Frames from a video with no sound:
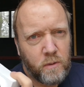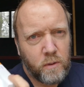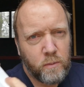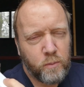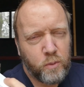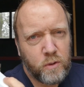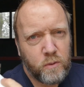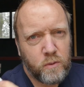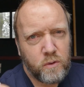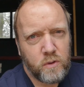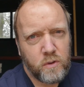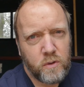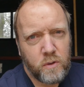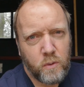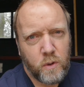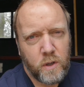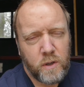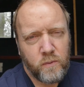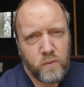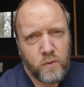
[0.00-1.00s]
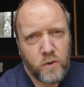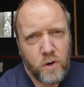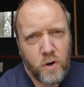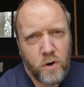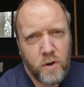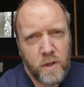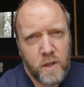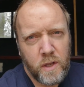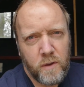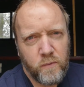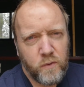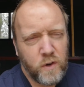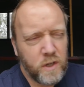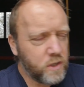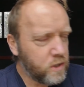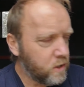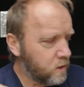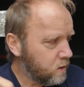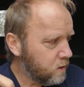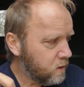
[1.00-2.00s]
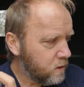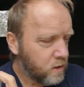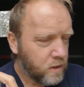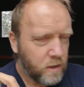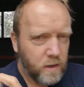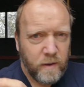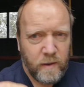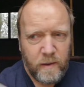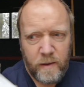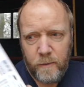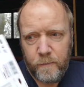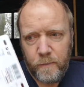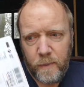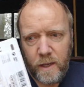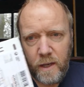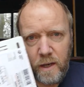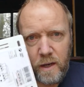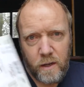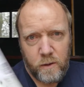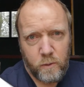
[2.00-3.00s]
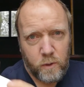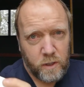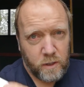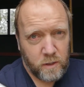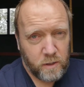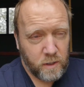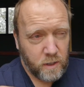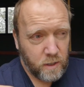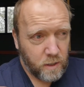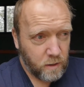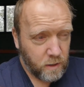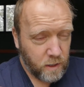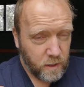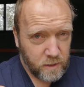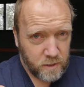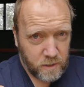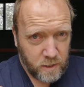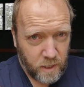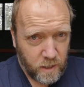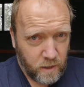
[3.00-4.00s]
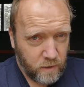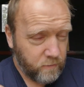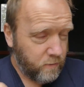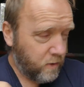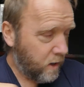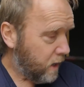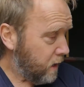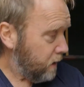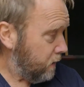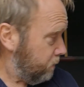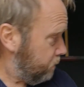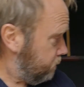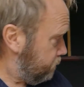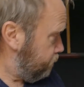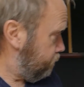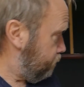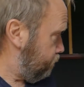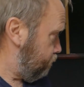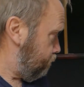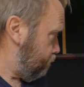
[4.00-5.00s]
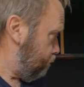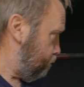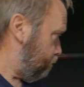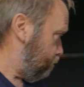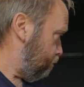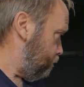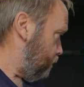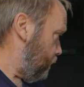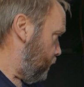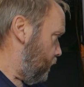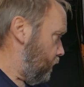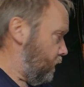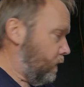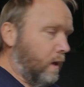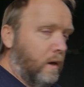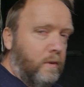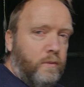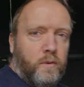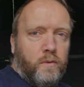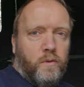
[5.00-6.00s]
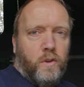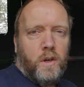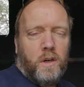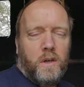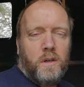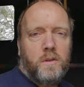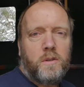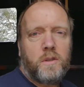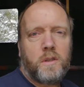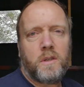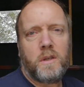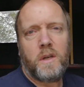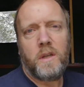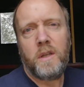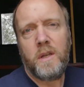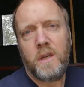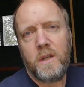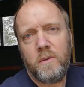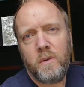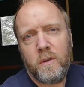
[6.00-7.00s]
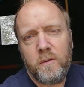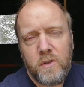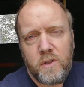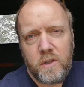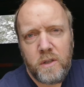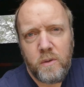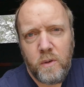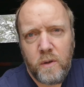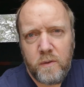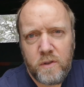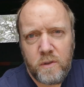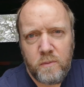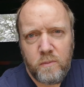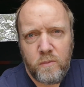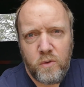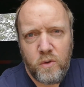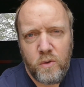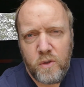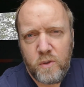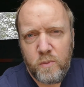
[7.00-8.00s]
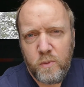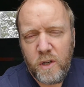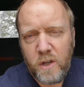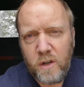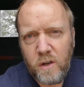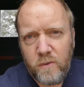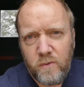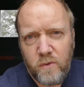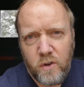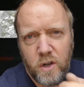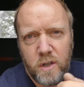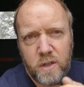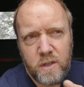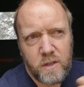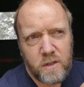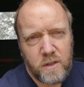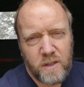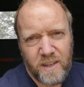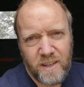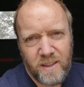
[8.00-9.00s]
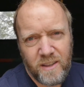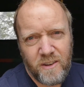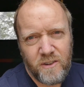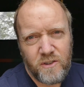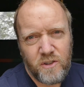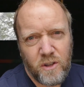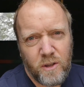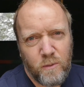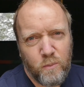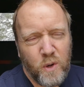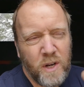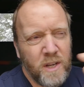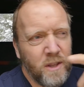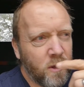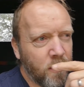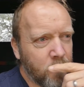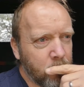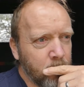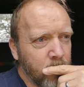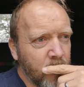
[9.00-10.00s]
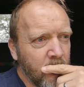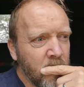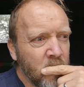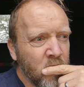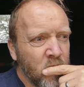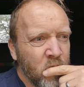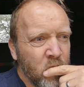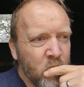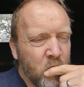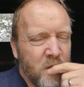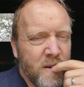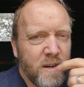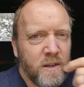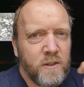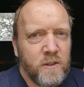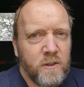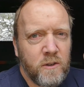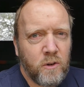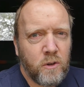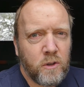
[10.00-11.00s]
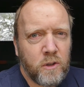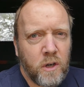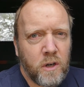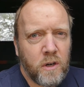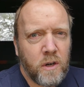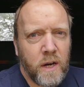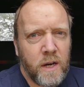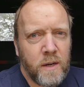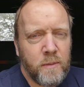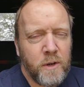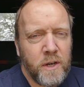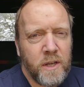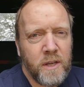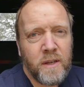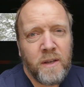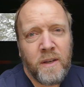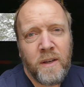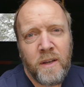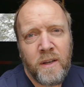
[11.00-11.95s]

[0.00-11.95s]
We'll put one for the fridges, and one on the other side of the van. Enough of those. And then obviously we have some USB converters, and those are the main thing, because you all know how many